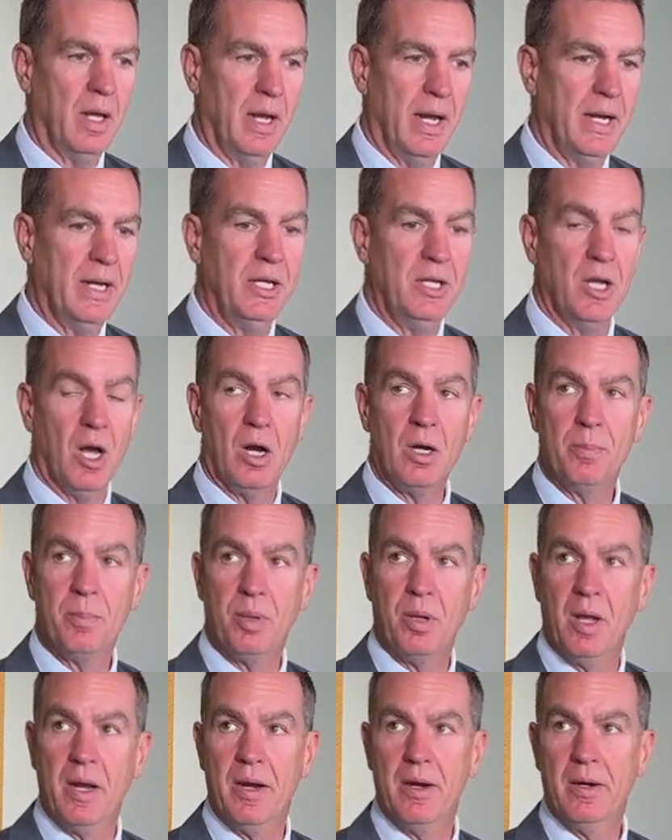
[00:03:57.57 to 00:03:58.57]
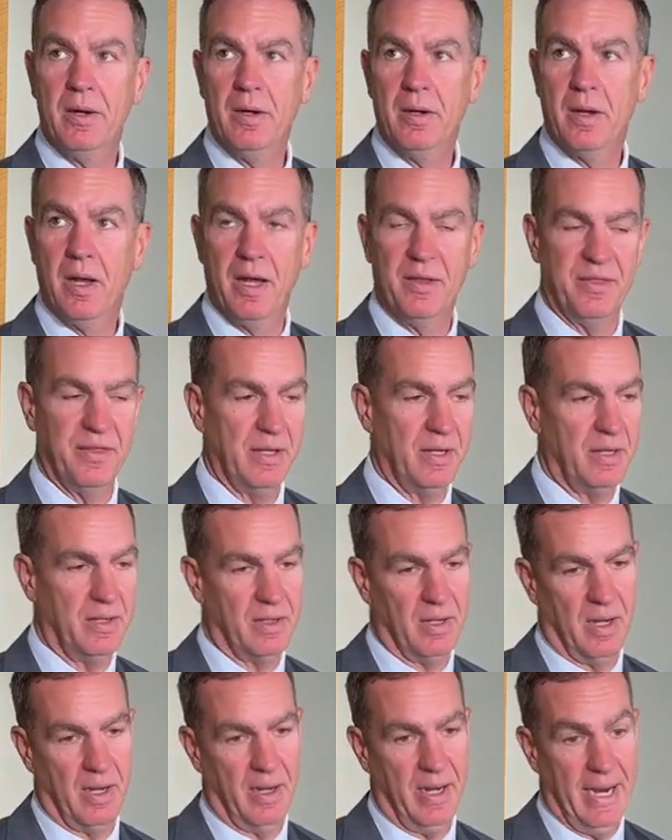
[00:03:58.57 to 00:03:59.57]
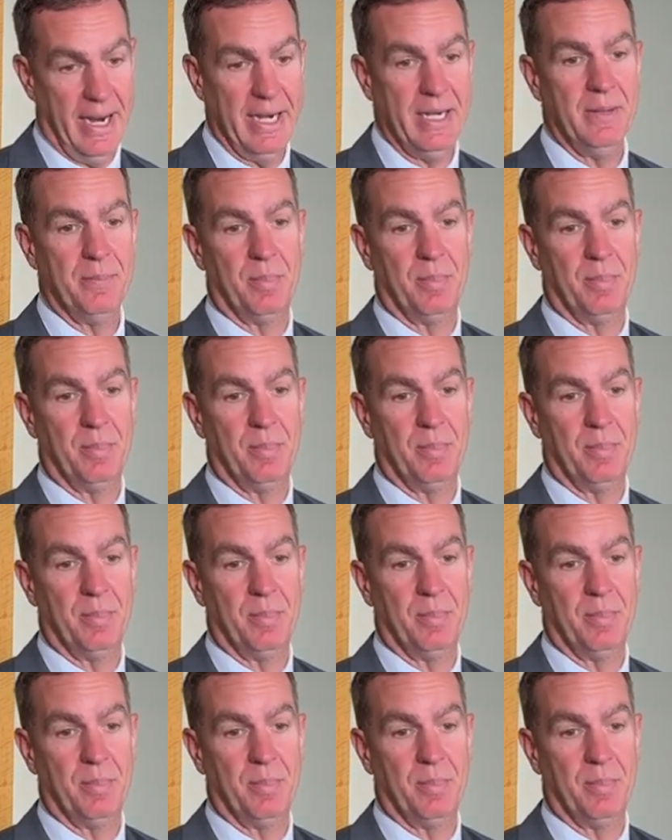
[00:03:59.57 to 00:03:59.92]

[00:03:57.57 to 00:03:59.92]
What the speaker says: Yeah, any young player, I think any